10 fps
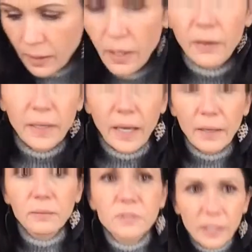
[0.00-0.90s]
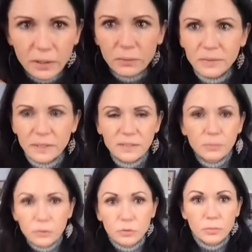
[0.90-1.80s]
Okay, I will tell you, Dixie
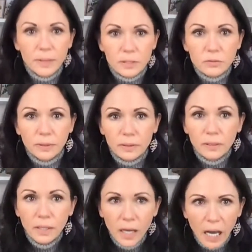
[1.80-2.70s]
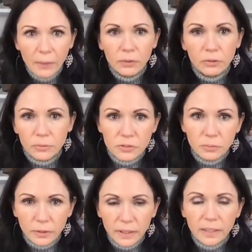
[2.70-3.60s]
wants truth about the sweater. I woke up this
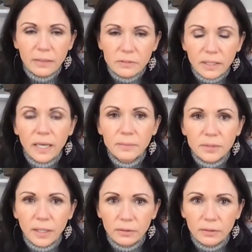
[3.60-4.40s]
morning and I was like, I'm tired